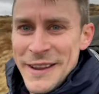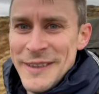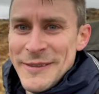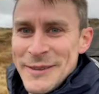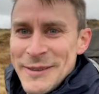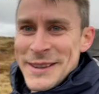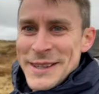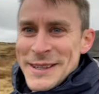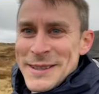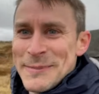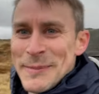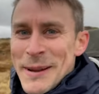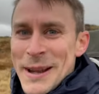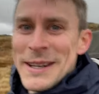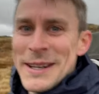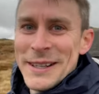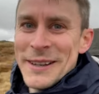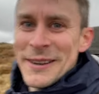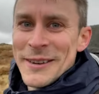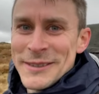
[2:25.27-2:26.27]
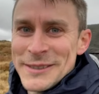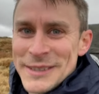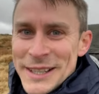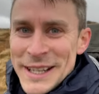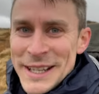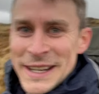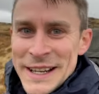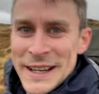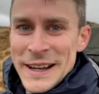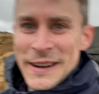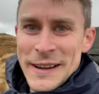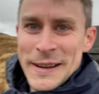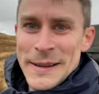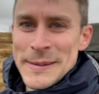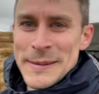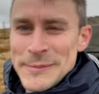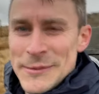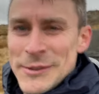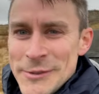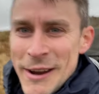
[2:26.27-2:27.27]
with this payload, I
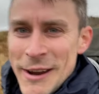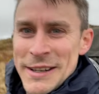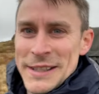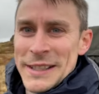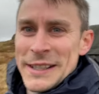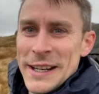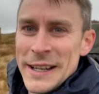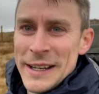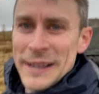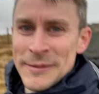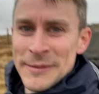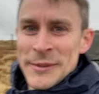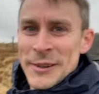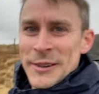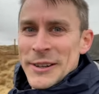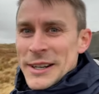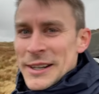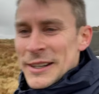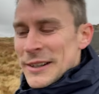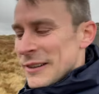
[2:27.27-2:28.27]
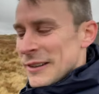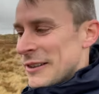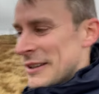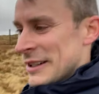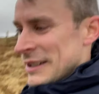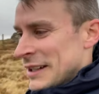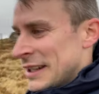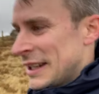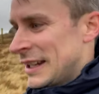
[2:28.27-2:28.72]
am dreading it, I'm not going to lie.